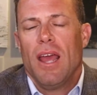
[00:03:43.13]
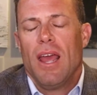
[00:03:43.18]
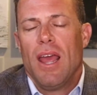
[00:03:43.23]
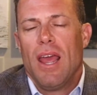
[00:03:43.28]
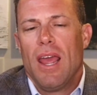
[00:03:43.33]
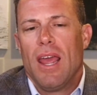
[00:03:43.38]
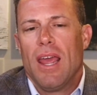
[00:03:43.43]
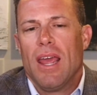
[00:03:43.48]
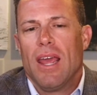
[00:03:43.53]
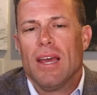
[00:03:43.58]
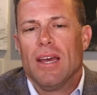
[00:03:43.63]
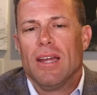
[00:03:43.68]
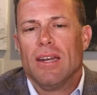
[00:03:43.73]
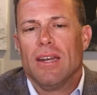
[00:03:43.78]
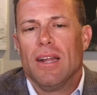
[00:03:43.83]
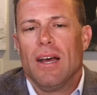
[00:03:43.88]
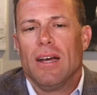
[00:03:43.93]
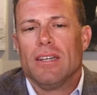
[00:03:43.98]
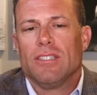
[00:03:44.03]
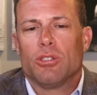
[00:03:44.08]

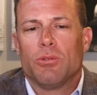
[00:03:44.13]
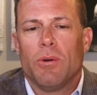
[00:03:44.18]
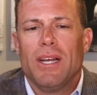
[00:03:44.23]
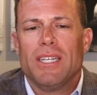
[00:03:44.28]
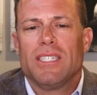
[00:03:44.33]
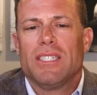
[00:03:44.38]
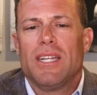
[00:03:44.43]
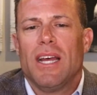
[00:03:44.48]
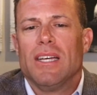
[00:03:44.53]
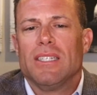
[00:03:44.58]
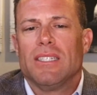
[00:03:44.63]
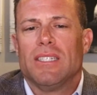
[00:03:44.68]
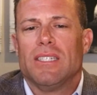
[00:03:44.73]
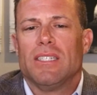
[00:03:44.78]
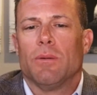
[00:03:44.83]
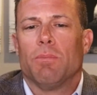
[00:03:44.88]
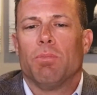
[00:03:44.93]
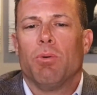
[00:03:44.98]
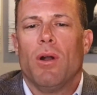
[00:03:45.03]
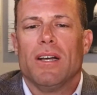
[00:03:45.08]
And a stress test
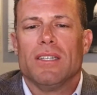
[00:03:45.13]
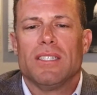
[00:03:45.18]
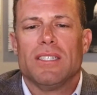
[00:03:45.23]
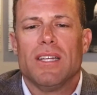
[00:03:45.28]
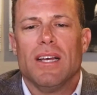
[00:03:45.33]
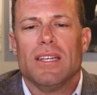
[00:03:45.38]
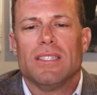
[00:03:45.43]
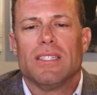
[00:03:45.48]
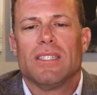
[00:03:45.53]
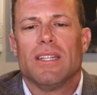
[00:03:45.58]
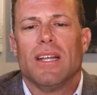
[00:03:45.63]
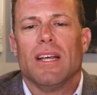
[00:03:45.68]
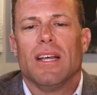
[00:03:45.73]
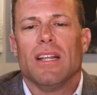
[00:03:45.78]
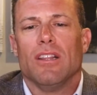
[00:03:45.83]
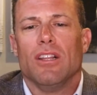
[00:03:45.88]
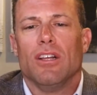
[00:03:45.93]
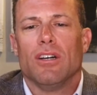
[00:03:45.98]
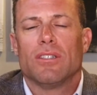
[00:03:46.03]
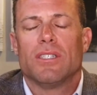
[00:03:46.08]
is a process
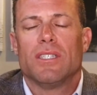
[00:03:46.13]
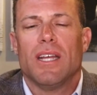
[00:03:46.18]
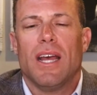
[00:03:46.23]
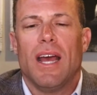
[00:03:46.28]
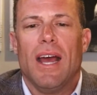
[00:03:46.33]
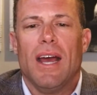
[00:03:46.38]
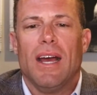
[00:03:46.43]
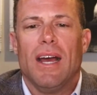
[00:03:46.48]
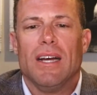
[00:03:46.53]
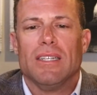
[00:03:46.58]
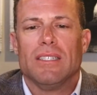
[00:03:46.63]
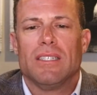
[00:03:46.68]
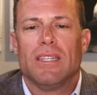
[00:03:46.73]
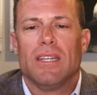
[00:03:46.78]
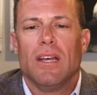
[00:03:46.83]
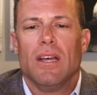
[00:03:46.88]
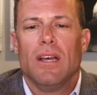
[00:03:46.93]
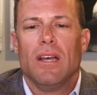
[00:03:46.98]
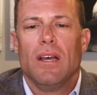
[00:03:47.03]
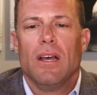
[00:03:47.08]
that looks at
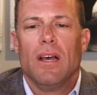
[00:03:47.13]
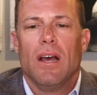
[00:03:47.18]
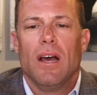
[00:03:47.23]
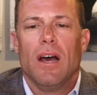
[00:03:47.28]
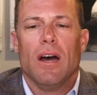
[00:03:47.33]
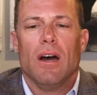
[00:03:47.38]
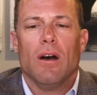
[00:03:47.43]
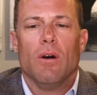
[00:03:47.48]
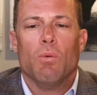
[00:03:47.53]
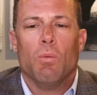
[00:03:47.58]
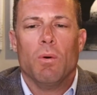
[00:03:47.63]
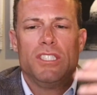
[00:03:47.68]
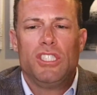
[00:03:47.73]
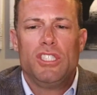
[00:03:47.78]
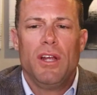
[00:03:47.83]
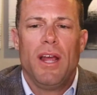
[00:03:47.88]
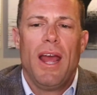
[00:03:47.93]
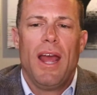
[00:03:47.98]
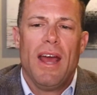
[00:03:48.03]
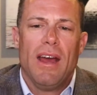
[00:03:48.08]
what
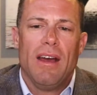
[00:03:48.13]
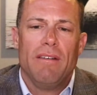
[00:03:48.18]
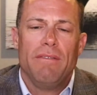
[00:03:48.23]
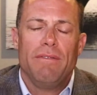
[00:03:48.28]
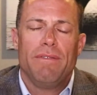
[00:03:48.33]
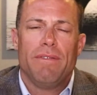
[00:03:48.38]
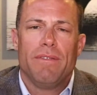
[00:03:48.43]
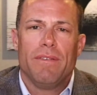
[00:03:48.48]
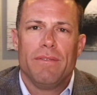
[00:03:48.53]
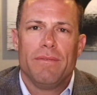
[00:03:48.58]
you have